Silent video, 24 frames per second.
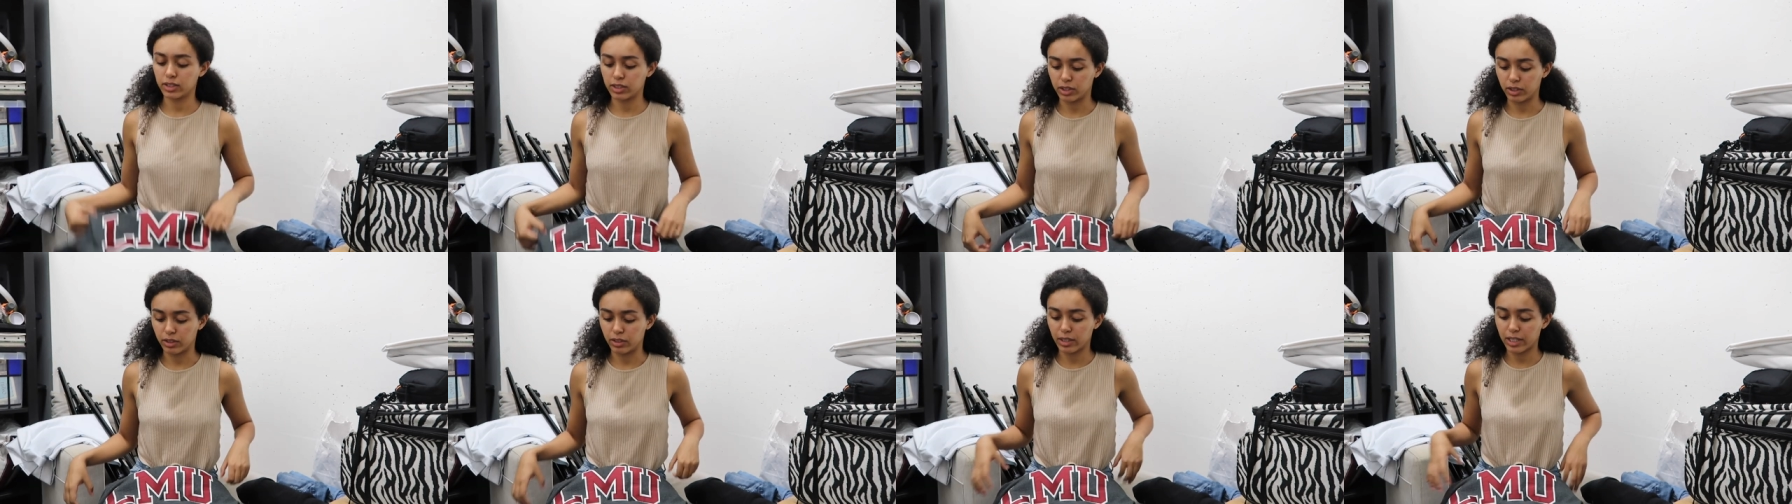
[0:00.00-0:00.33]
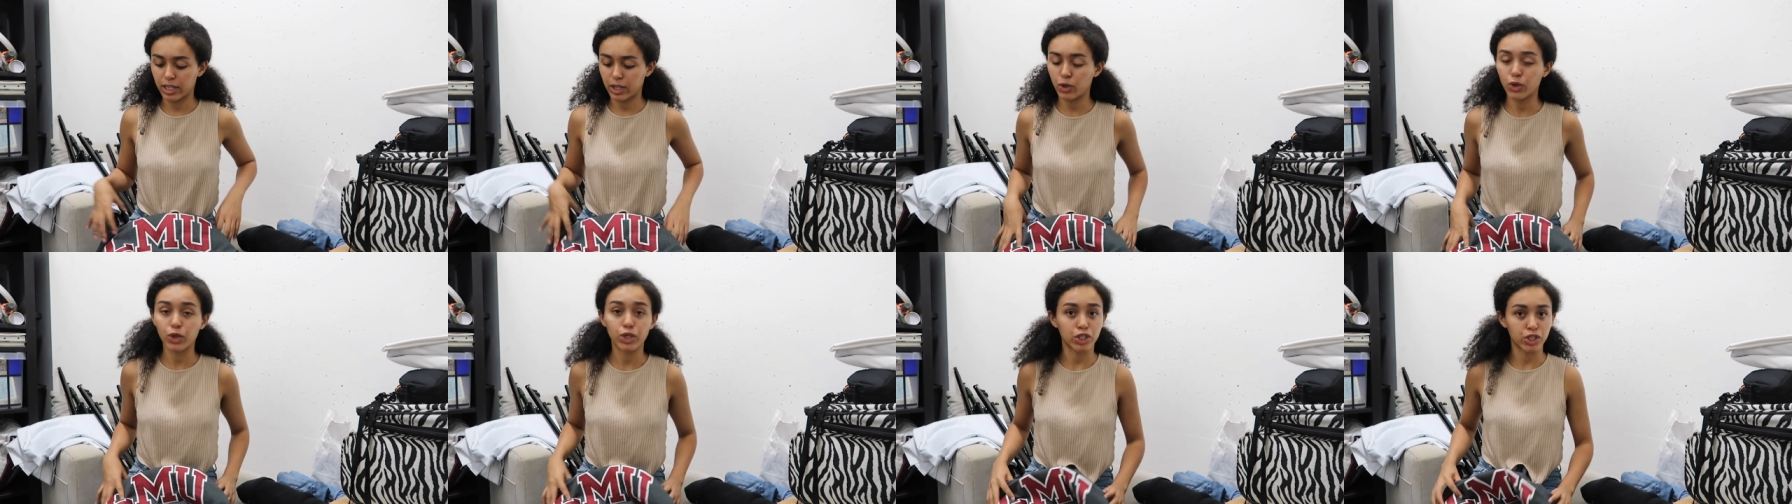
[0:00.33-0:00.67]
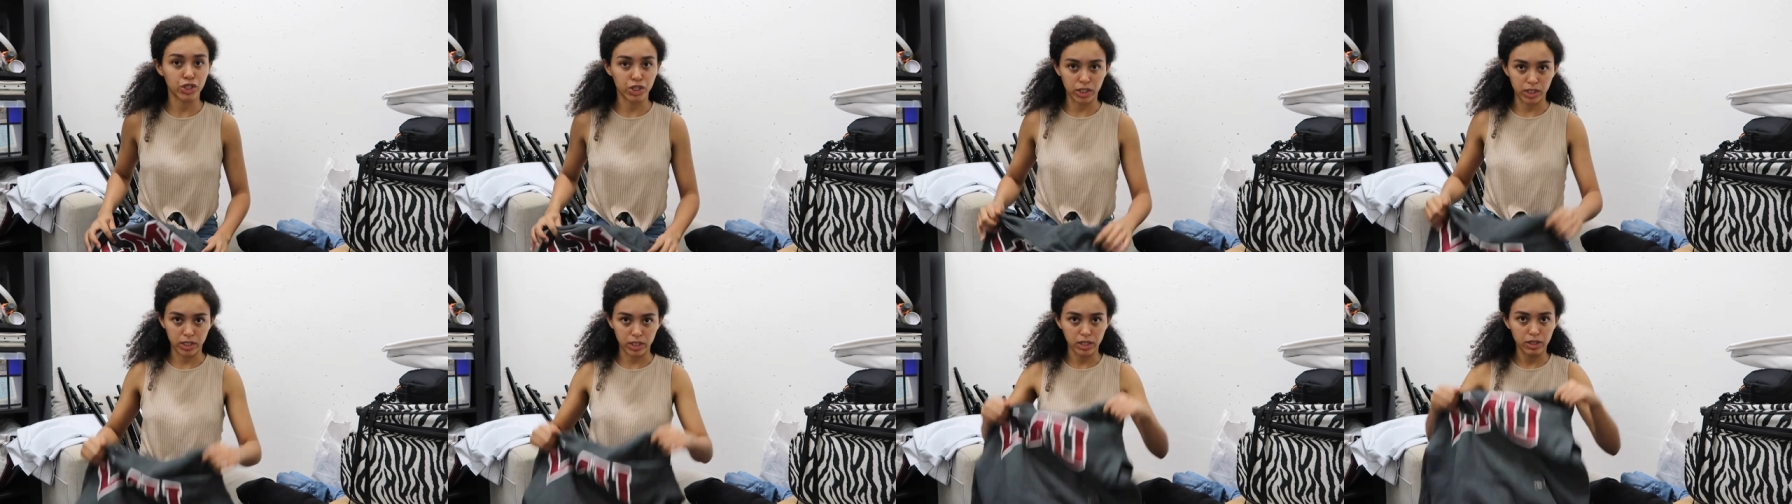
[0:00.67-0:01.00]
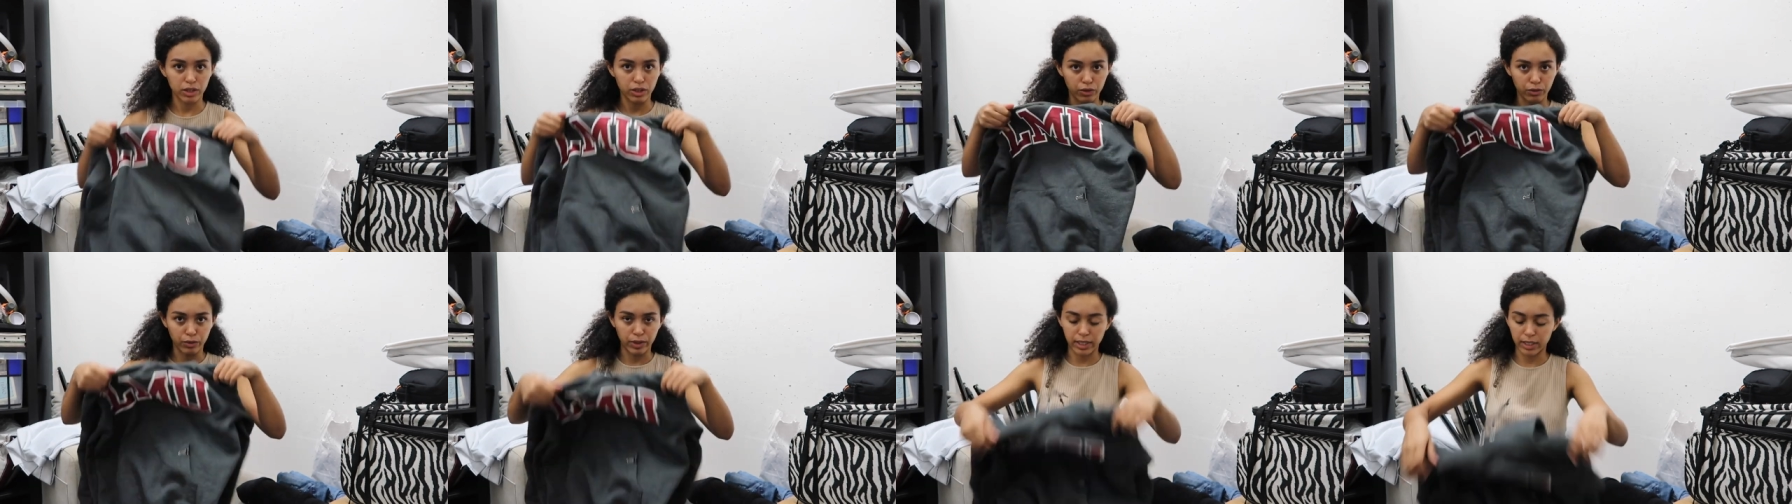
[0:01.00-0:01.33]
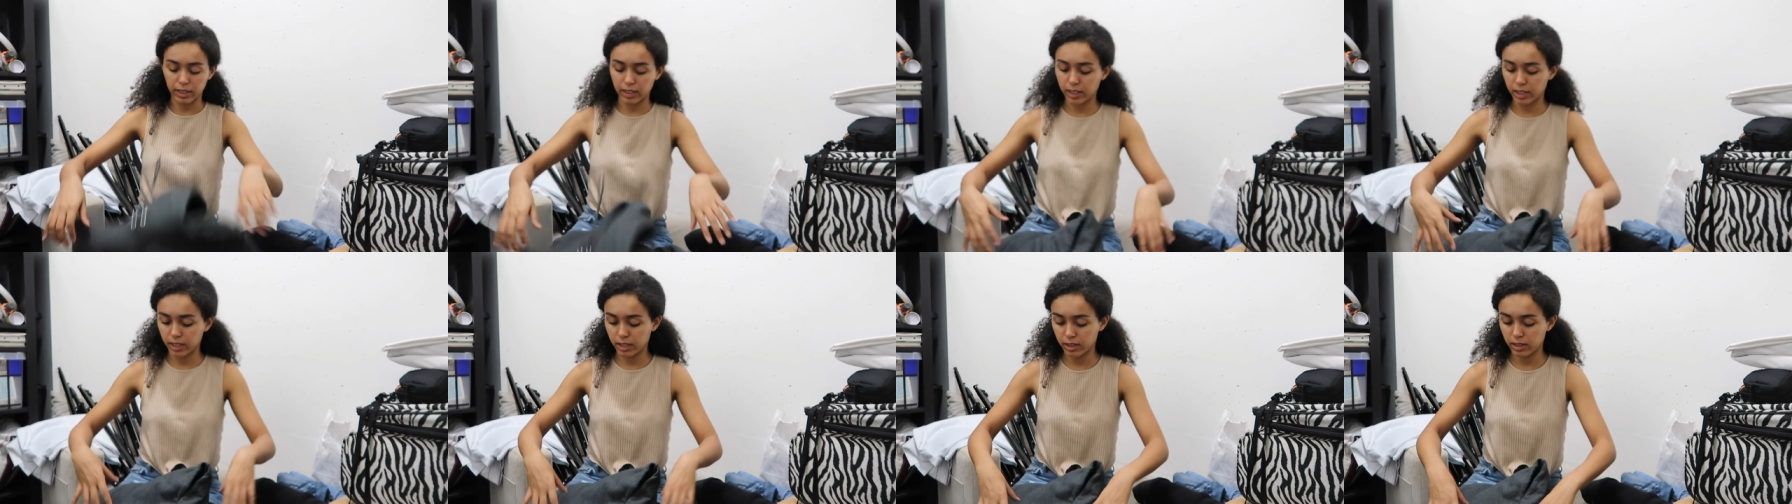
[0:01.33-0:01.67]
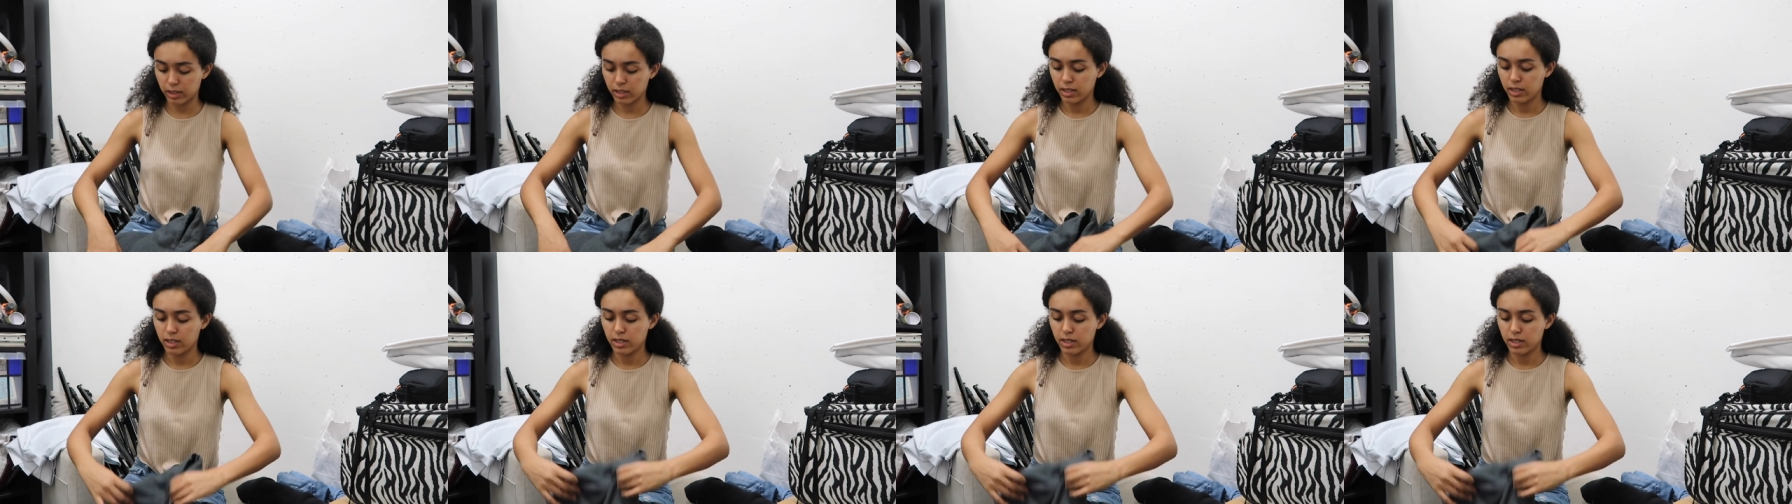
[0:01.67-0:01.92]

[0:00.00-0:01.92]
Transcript: to cushion the ring light.